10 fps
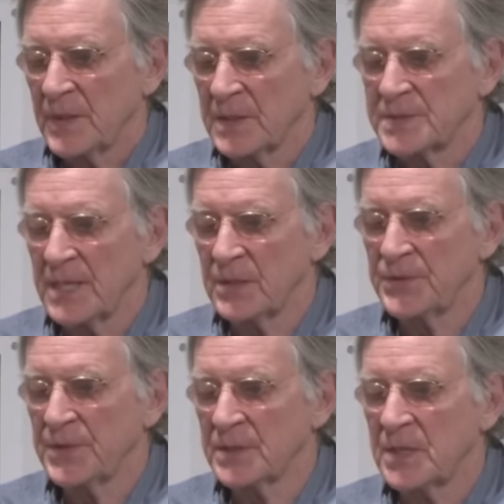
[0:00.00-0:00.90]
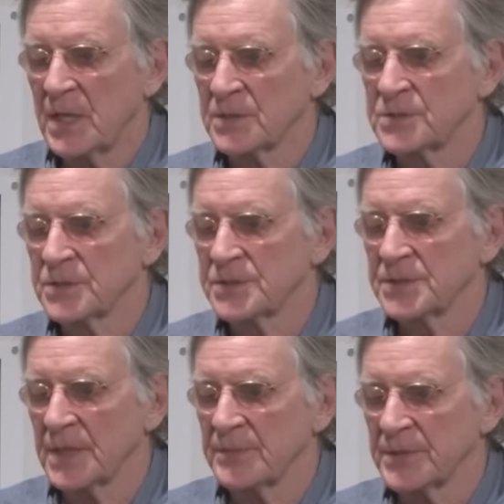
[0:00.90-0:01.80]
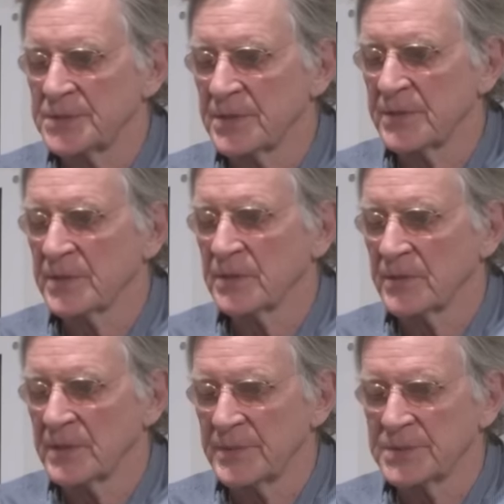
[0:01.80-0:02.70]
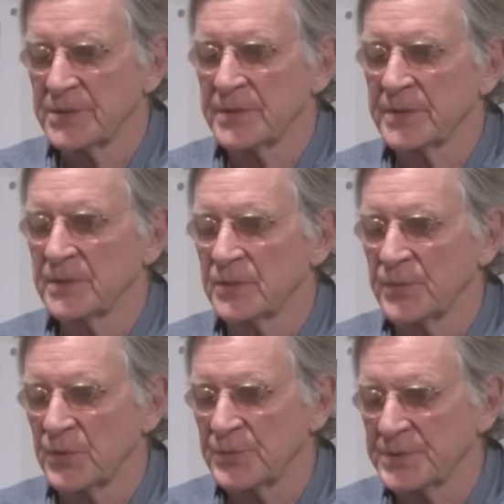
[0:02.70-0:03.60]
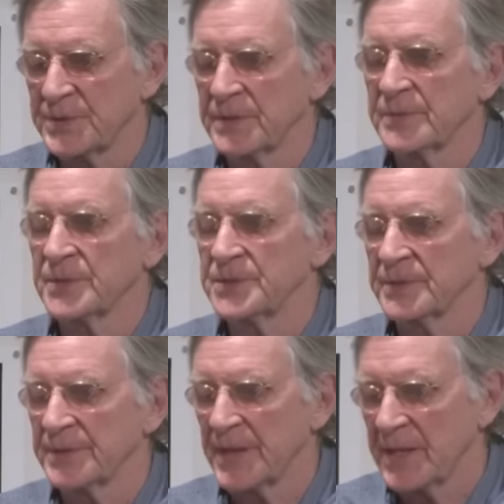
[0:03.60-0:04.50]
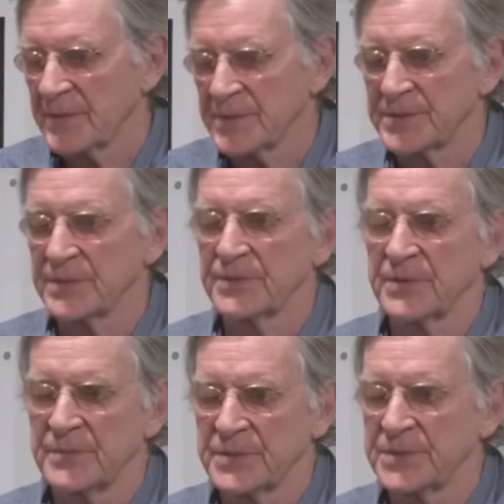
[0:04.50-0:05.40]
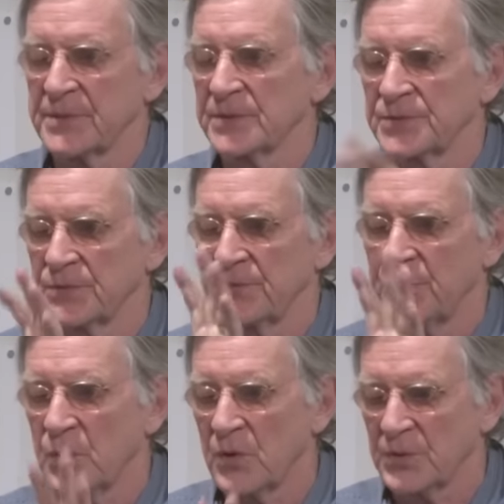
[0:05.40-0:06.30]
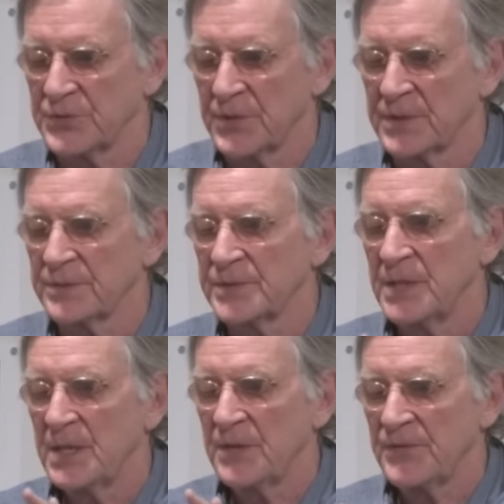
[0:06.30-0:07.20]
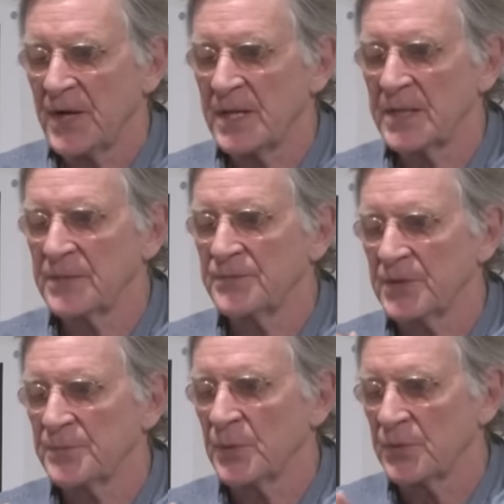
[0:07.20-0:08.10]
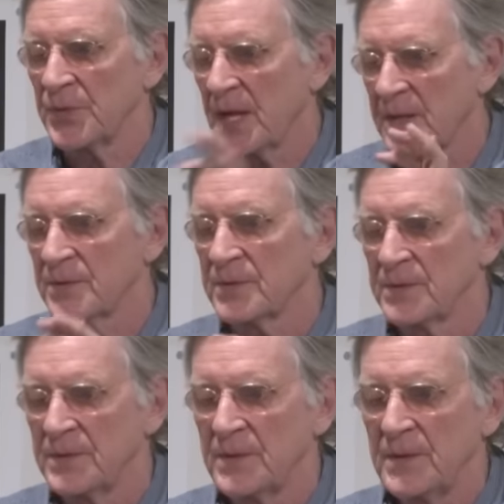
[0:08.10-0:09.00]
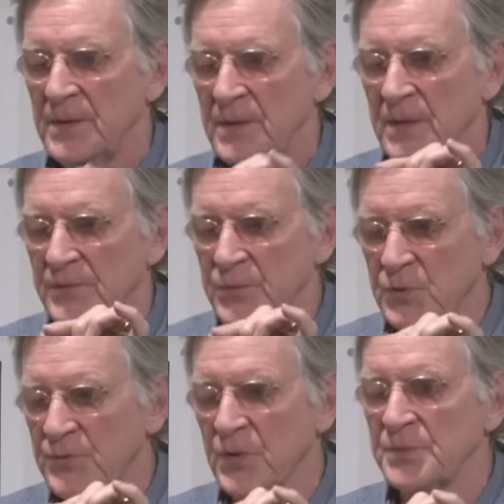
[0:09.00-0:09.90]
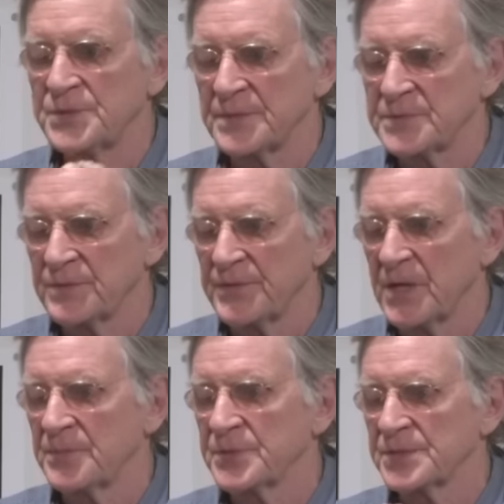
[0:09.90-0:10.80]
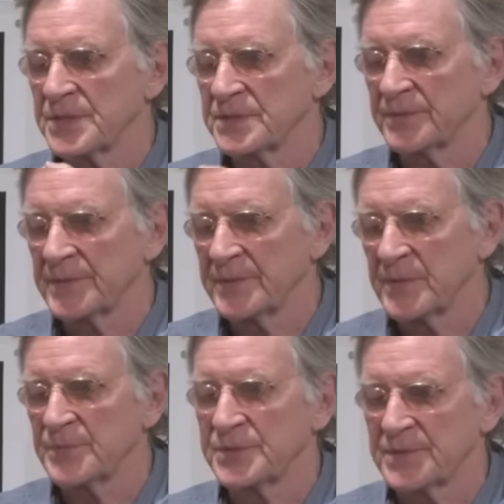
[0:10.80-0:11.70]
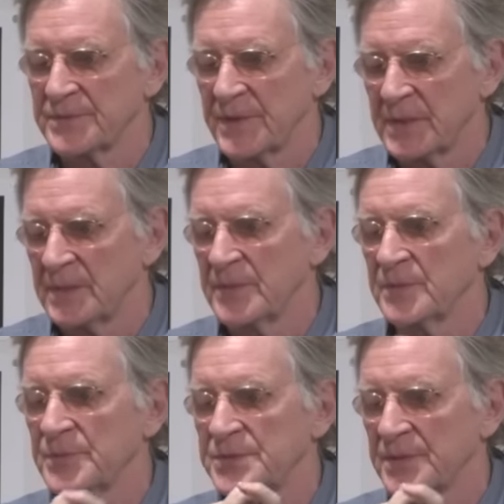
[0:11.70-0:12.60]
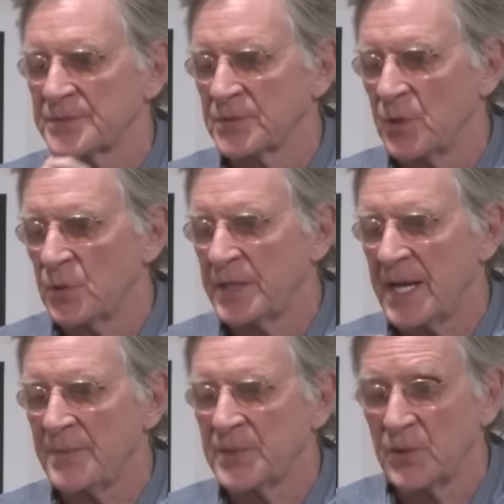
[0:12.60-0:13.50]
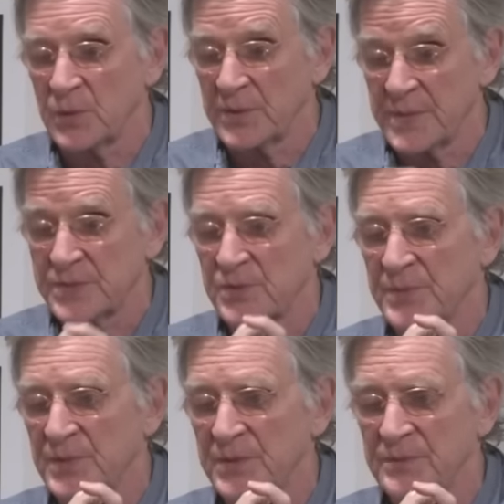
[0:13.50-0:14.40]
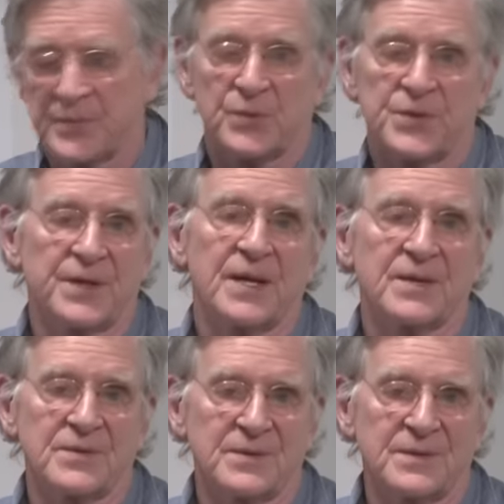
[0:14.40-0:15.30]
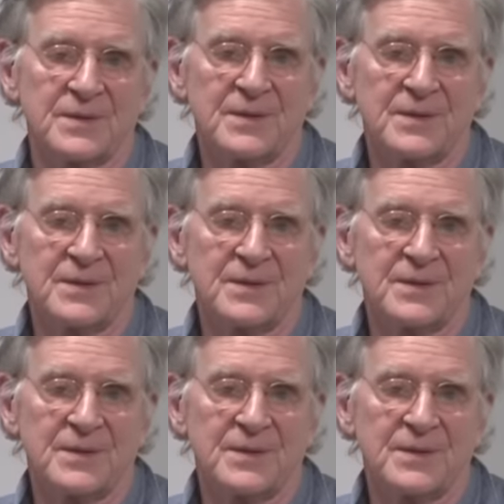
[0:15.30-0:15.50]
It's healthy and conscious, and material or immaterial, or both material and immaterial, neither material nor immaterial, sort of four alternatives. Finite, infinite, both, neither. Of uniform perception, of varied perception, of limited perception, of unlimited perception, wholly happy, wholly miserable, both and neither.